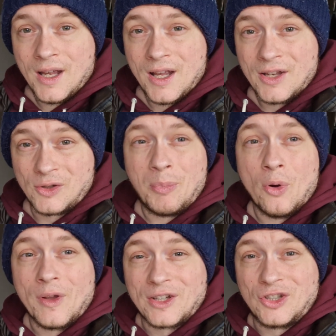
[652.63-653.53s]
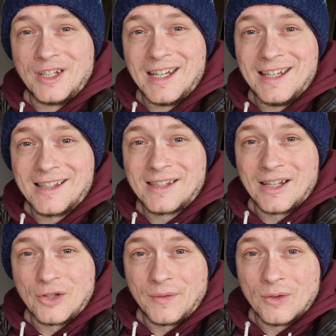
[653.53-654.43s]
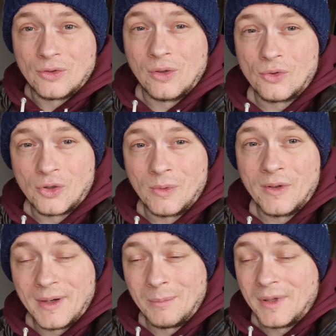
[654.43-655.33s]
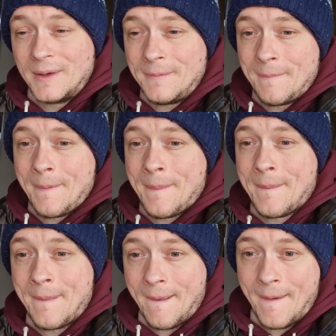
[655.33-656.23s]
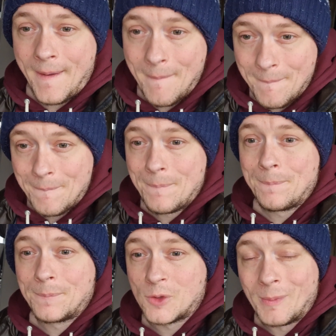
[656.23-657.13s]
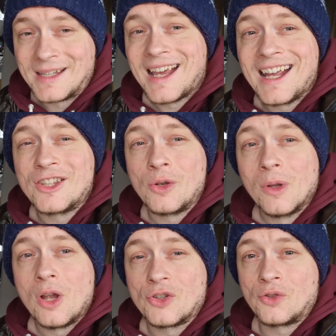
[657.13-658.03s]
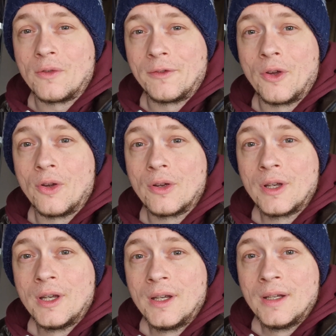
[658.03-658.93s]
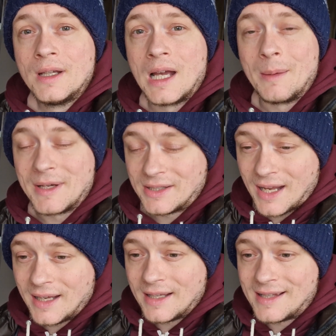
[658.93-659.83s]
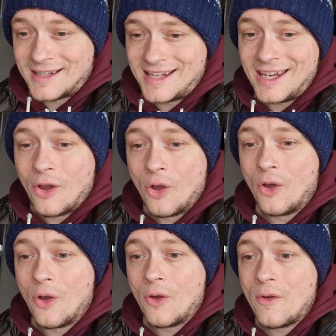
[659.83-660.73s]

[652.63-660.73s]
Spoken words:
support that she needs and she feels close to her family. So I'm excited to do a lot of stuff for her. I'm excited to see her